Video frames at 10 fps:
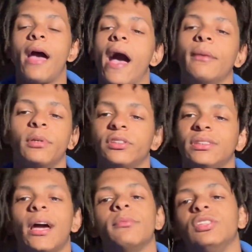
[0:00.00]
Add me on
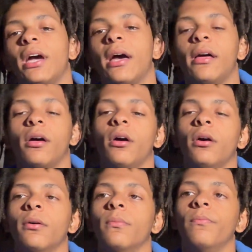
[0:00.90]
Snapchat.
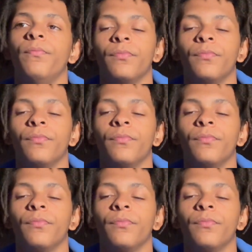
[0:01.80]
Um,